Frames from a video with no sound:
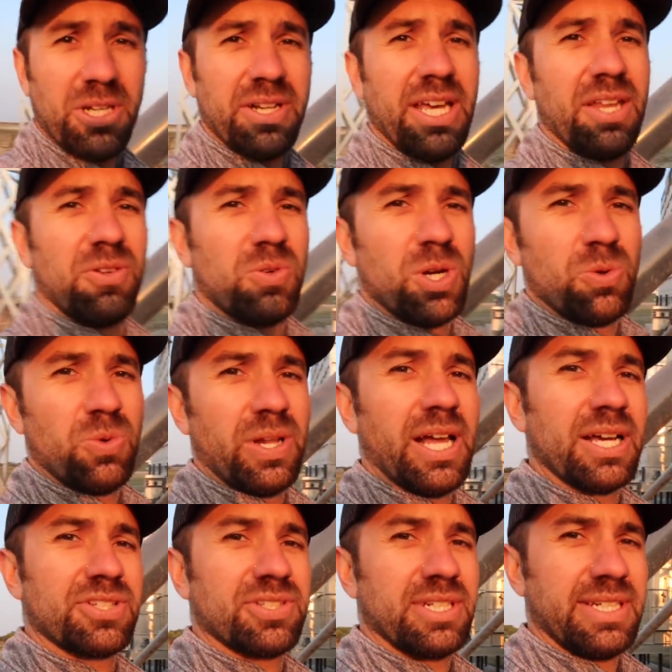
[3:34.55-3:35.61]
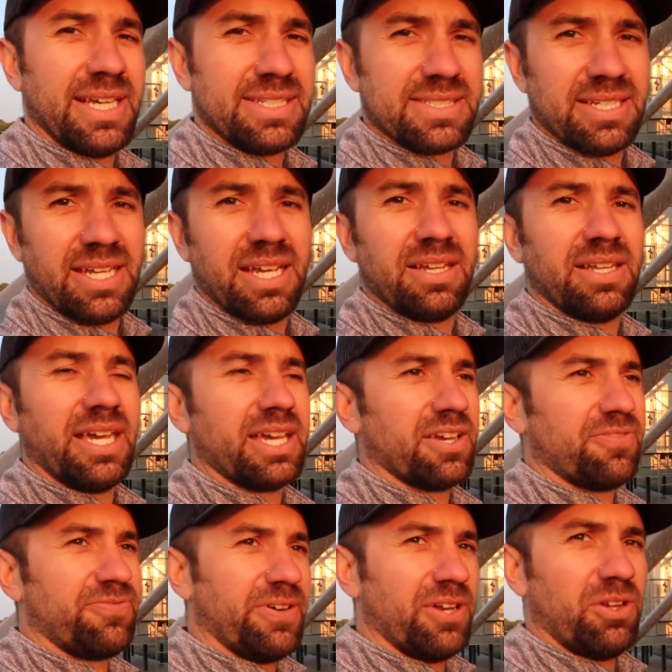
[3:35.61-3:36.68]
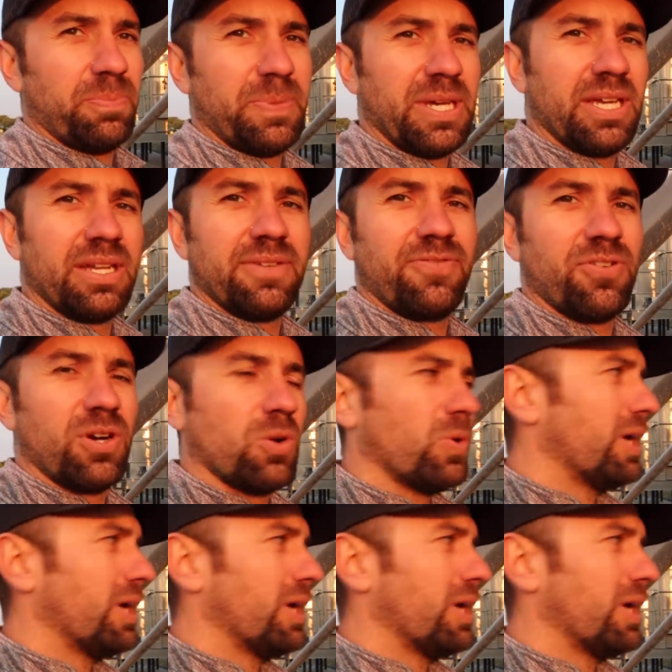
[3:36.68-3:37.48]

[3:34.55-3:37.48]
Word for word: year down the road we'll actually designate like a funnel bin for a